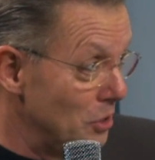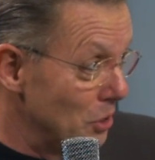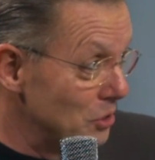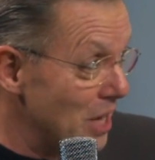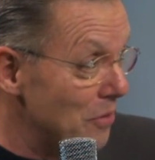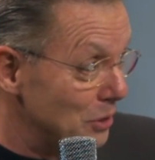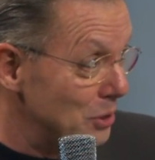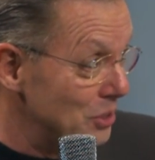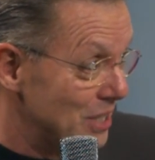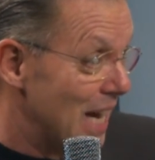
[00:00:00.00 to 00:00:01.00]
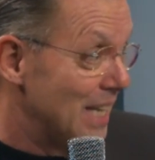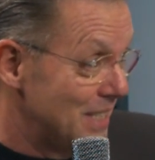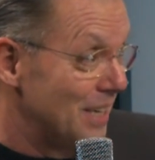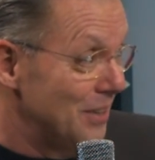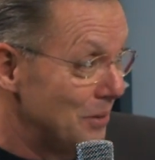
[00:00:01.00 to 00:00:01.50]
you know, south of Tucson,
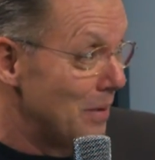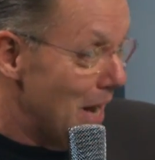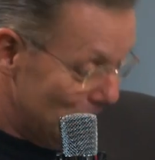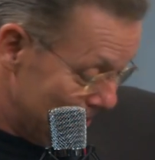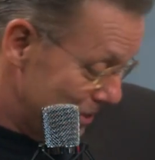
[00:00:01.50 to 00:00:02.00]
it's hundred miles.